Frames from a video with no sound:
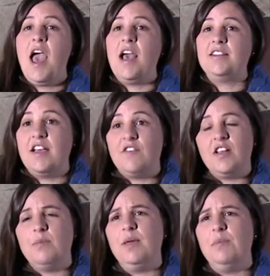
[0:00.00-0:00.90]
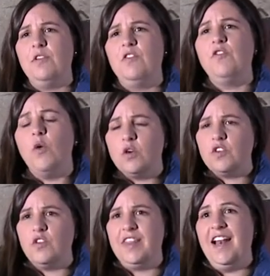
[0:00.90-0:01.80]
as African people fought
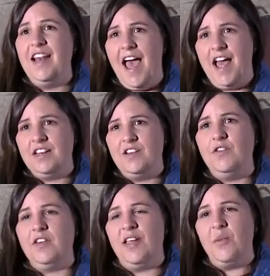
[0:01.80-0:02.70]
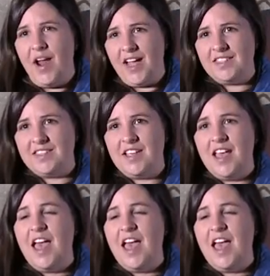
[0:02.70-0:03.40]
for their land and for their rights